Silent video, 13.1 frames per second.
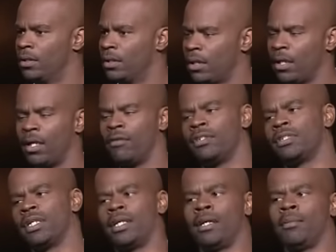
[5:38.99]
And all of a
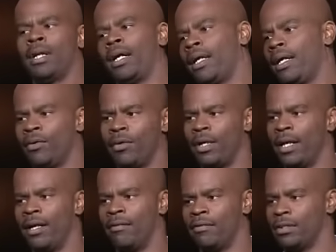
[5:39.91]
sudden everybody, like he going to
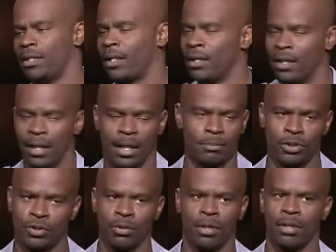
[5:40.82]
heaven. And like, I'm
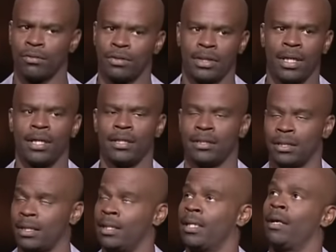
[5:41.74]
sure Uncle John is
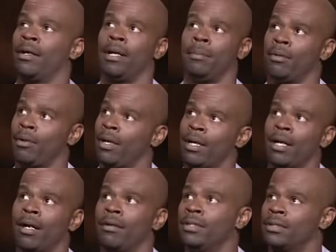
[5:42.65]
looking down at me right
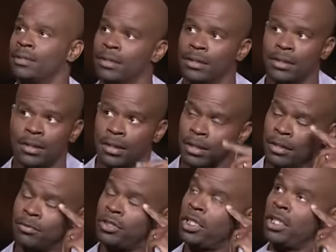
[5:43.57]
now and he's a
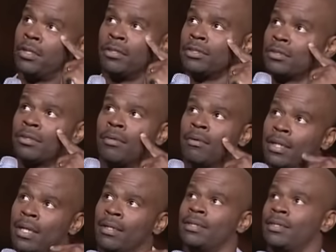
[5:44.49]
little tears going
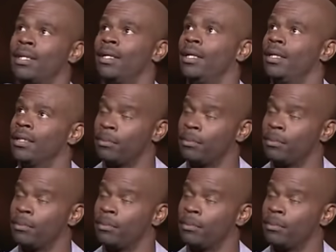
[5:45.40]
down his eye.